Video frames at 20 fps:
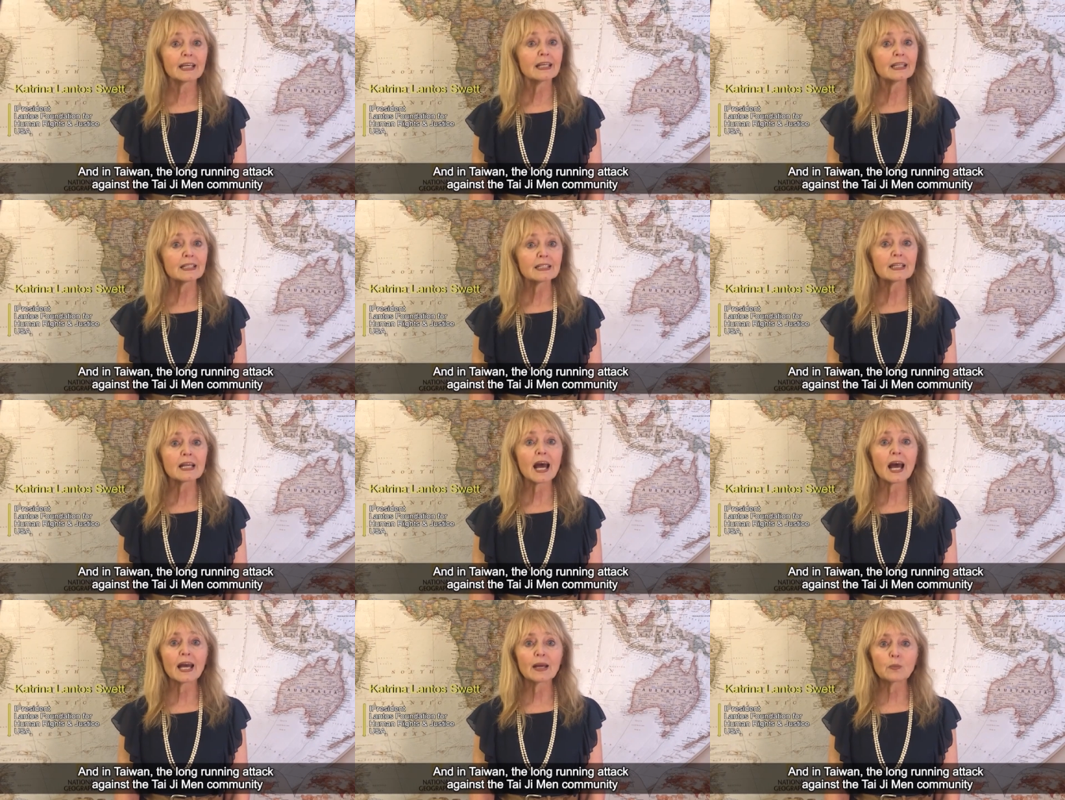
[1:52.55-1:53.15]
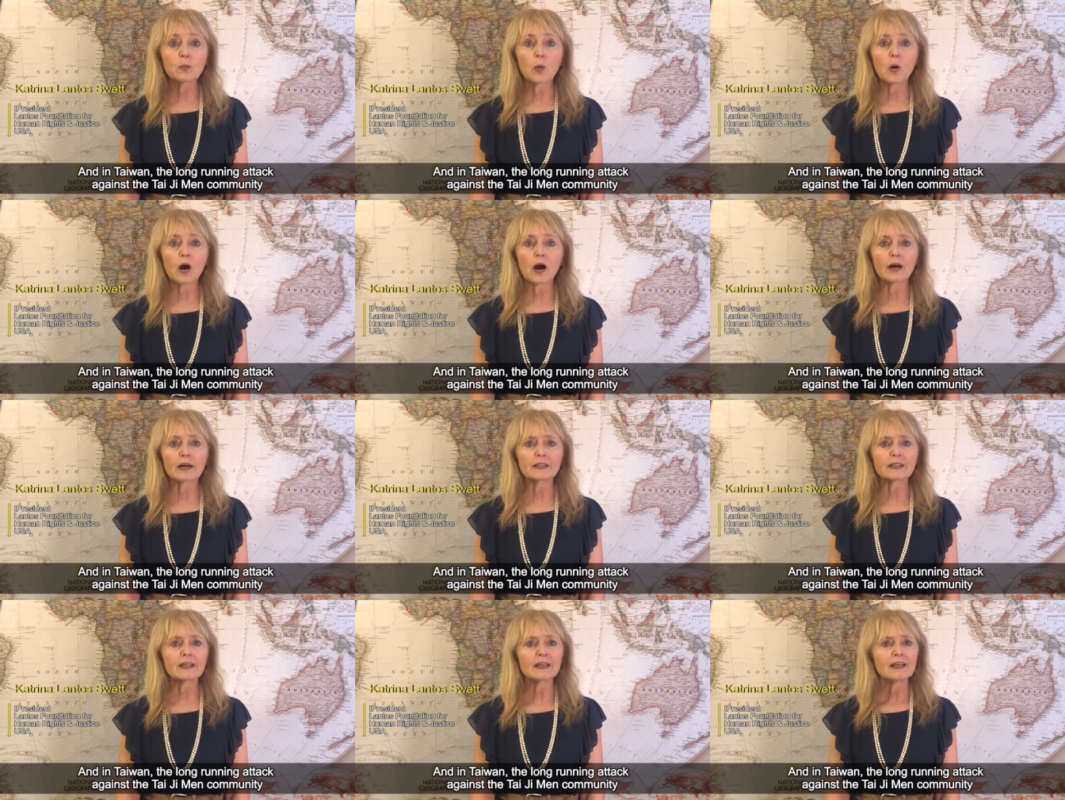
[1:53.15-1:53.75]
in
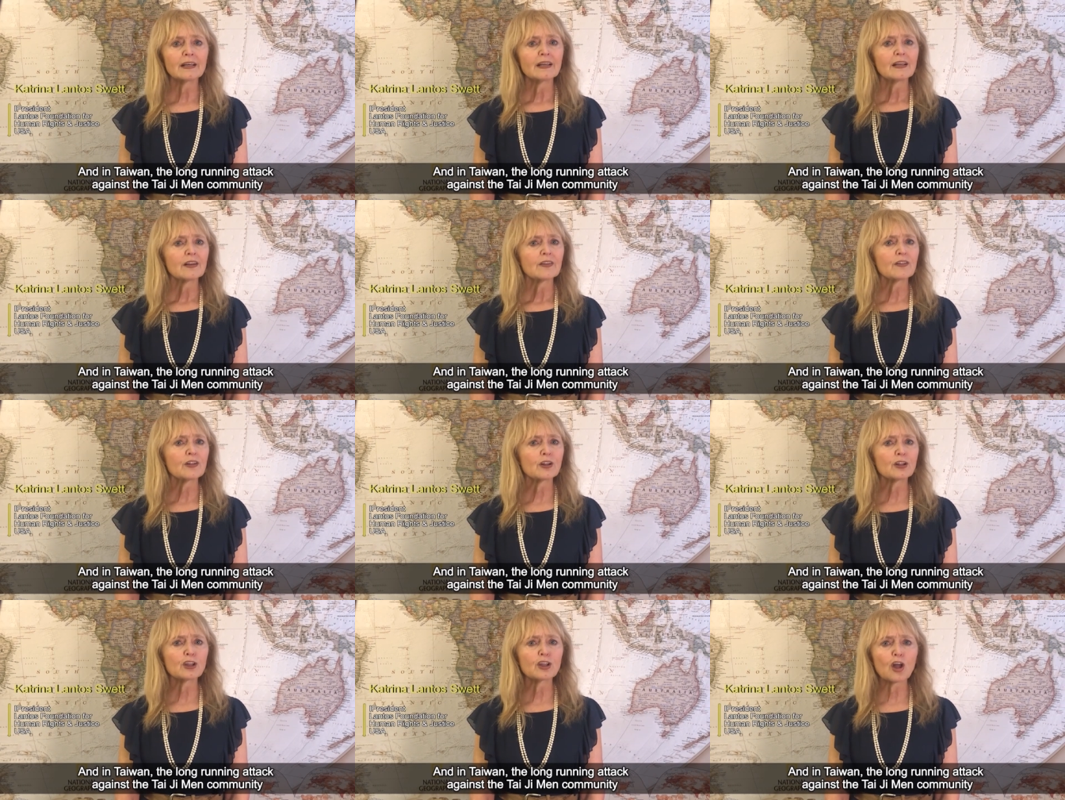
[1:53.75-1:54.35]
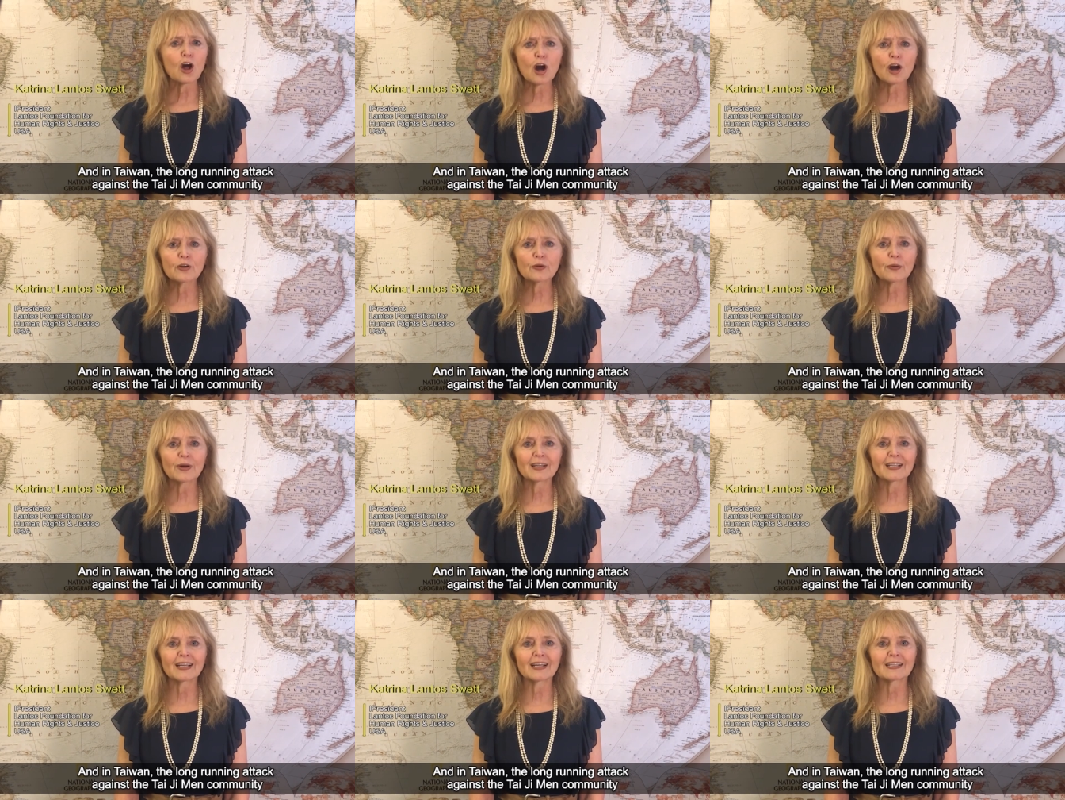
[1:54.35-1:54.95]
Taiwan, the long-running